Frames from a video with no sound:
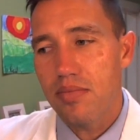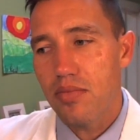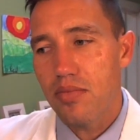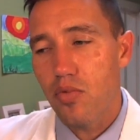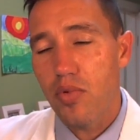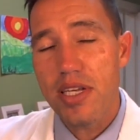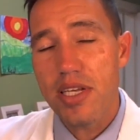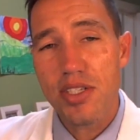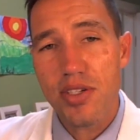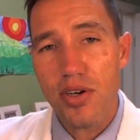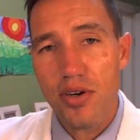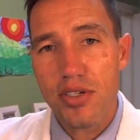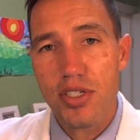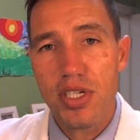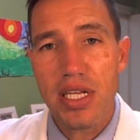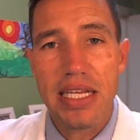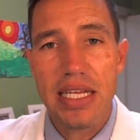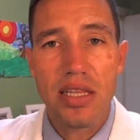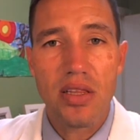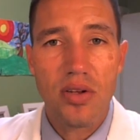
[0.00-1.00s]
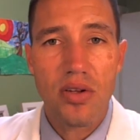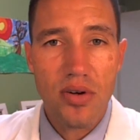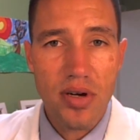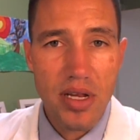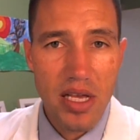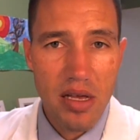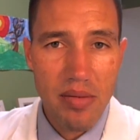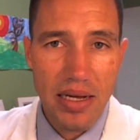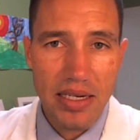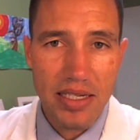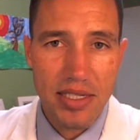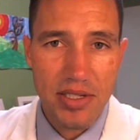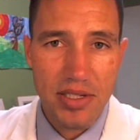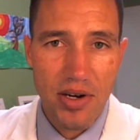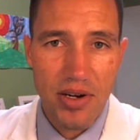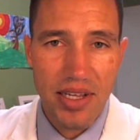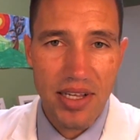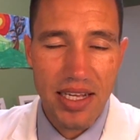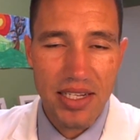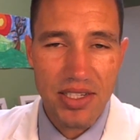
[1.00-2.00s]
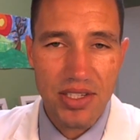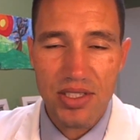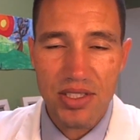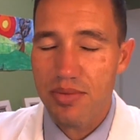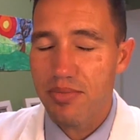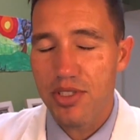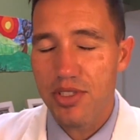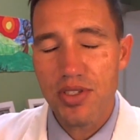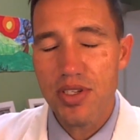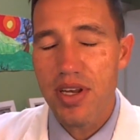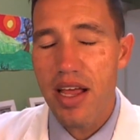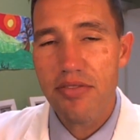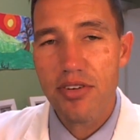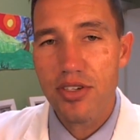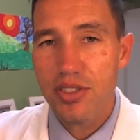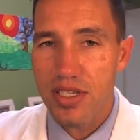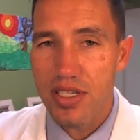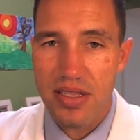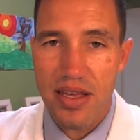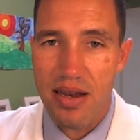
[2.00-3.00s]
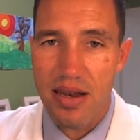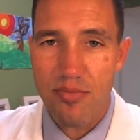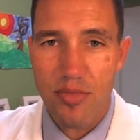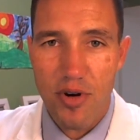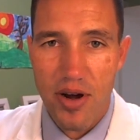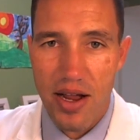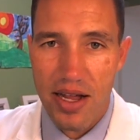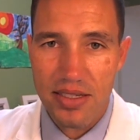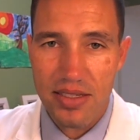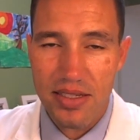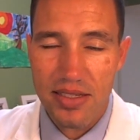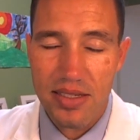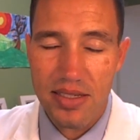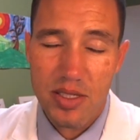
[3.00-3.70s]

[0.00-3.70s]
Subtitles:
research and in learning about disc herniations, but you never see that in practice.